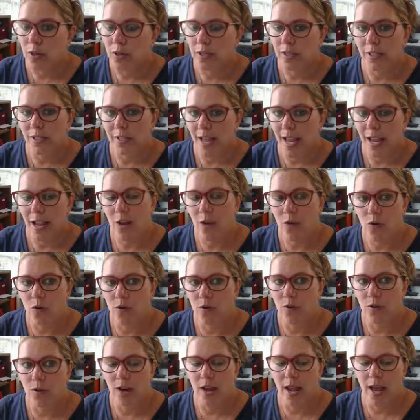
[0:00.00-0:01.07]
to say
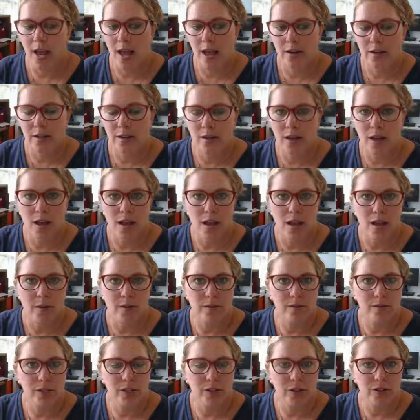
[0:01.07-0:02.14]
over at uh,
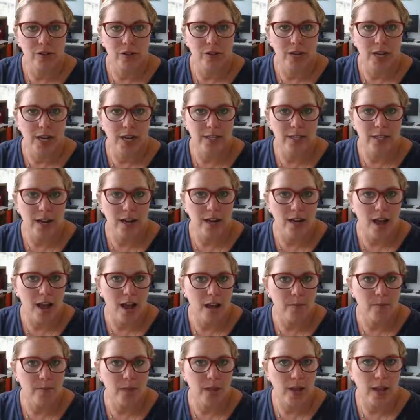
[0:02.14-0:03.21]

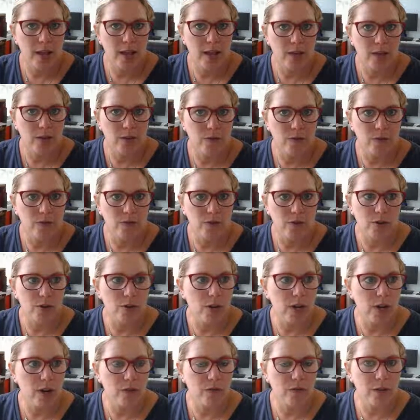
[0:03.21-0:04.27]
8com at the review
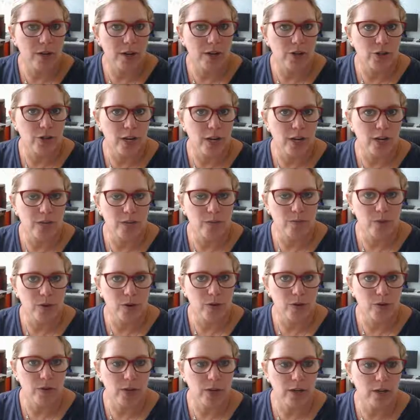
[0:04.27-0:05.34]
here for Education
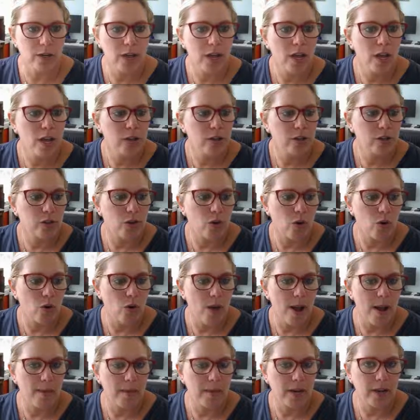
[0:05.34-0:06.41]
Perfect. So
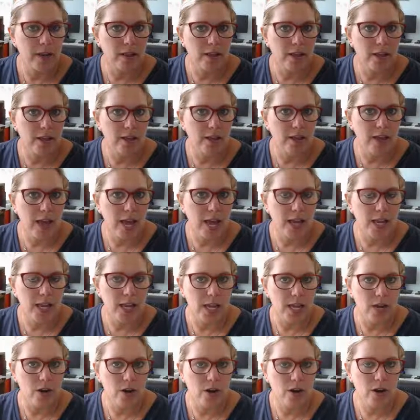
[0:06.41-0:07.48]
I'm going to link that
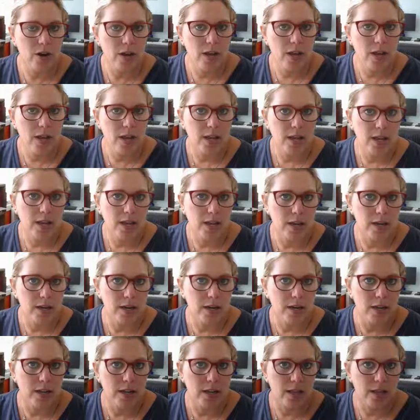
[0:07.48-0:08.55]
here
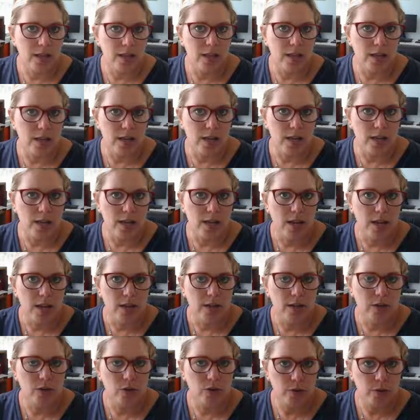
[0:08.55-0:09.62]
in the
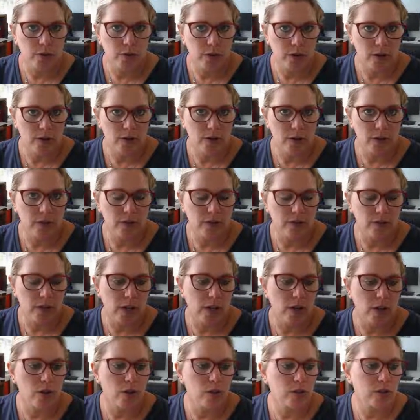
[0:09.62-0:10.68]
description for this
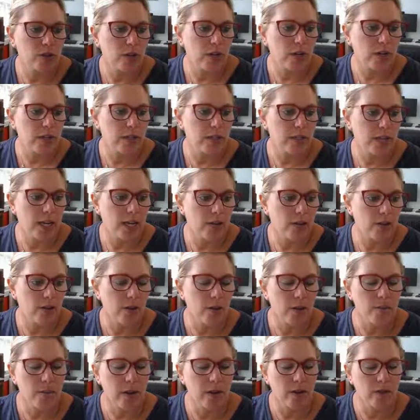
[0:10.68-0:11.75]
video so you can take a look at
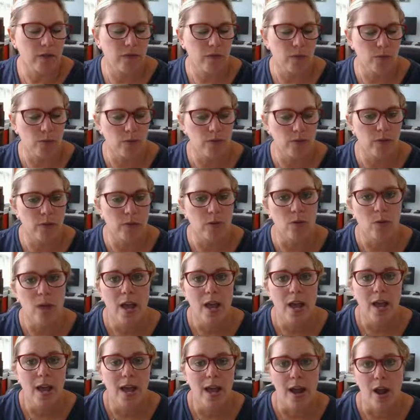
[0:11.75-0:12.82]
my full review.
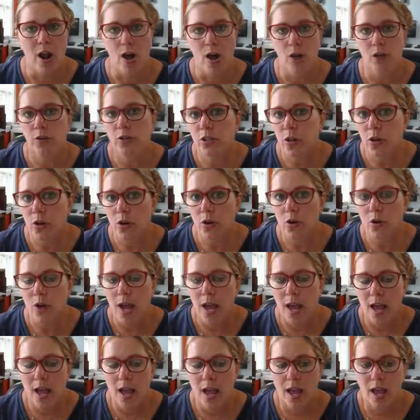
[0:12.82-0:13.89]
And also,
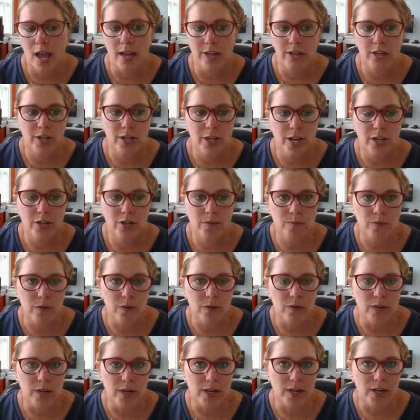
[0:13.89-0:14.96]
Education
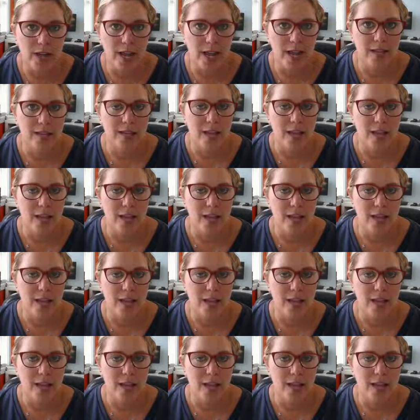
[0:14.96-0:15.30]
Perfect has